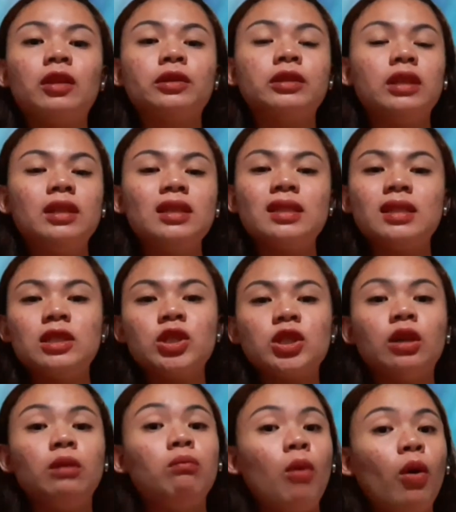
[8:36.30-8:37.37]
the
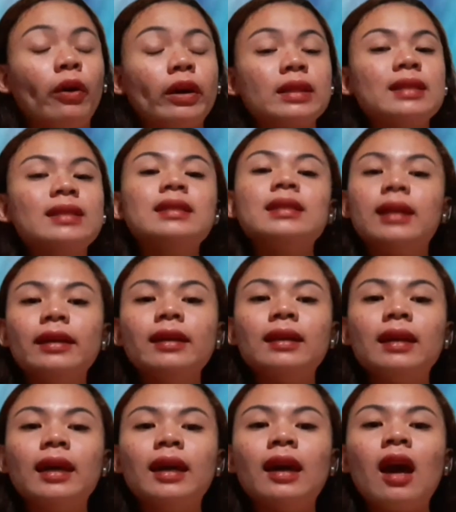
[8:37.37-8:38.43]
decision more
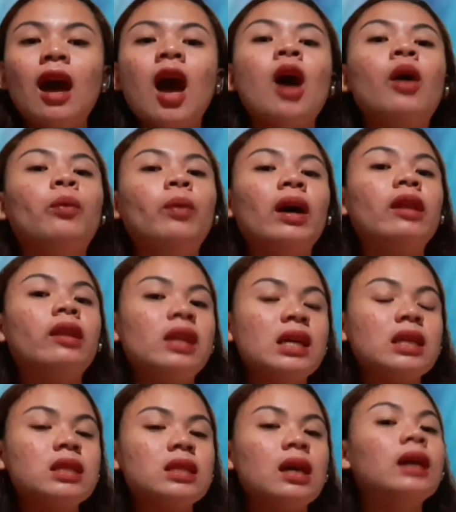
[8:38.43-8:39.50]
sincerely when this
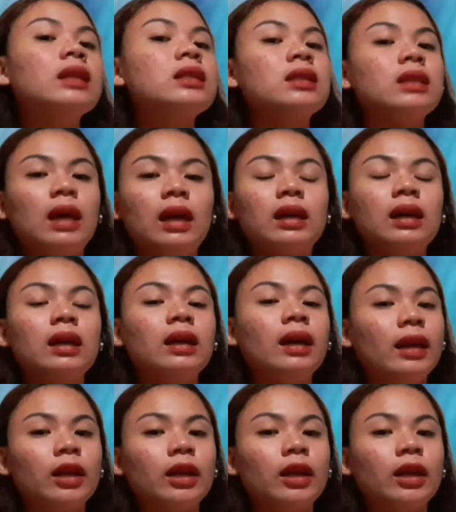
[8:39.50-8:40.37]
is taken in